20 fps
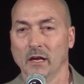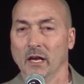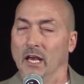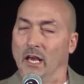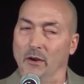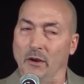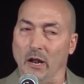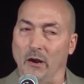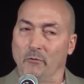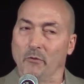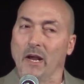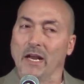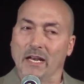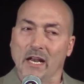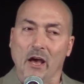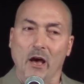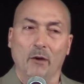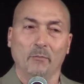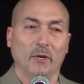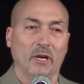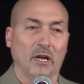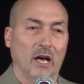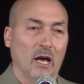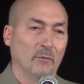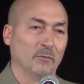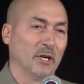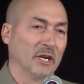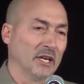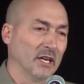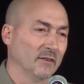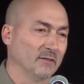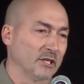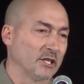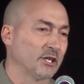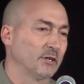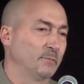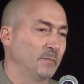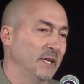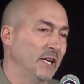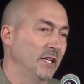And right now I'm gonna give a
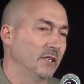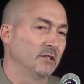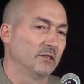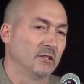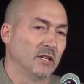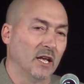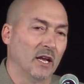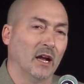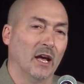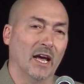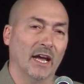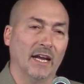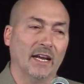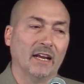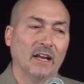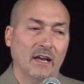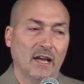speech that I